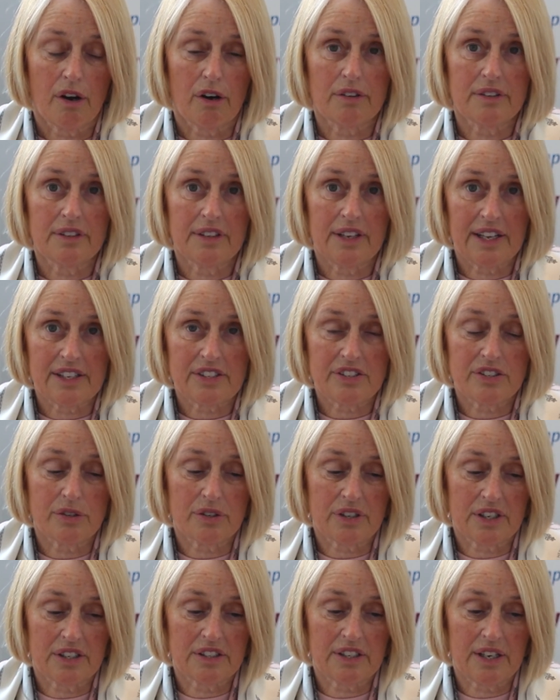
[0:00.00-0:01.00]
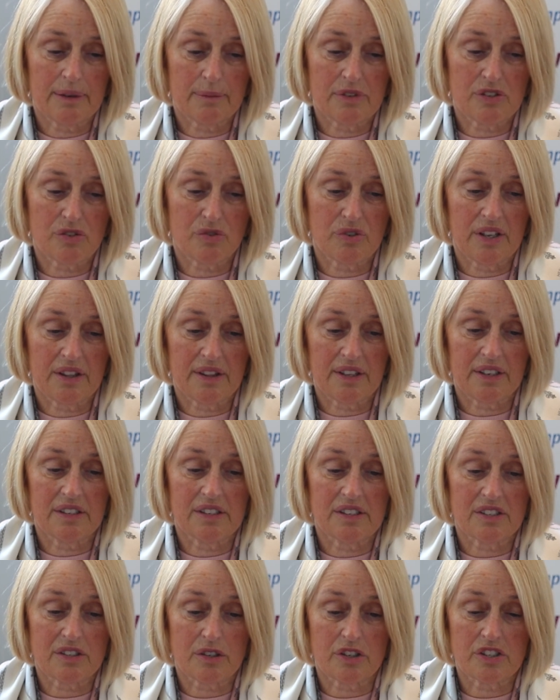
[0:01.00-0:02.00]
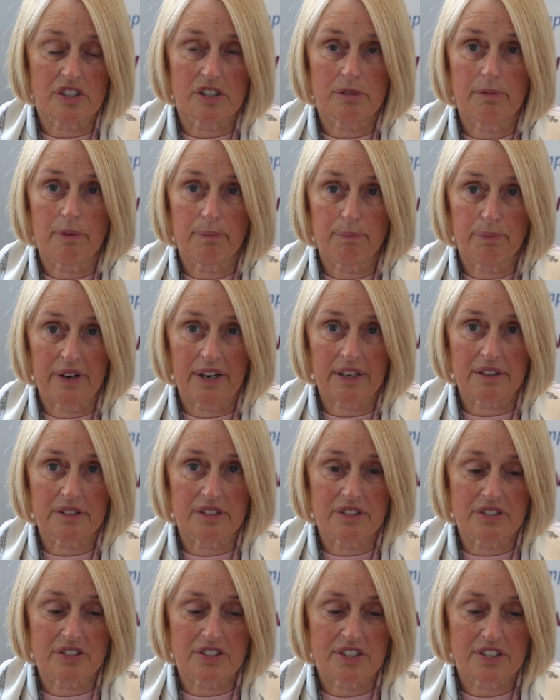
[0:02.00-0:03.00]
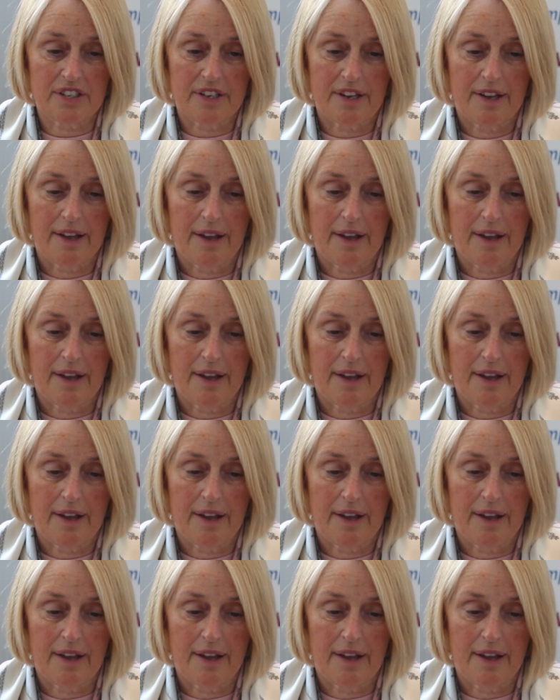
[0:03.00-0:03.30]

unless you can demonstrate that it is custom and practice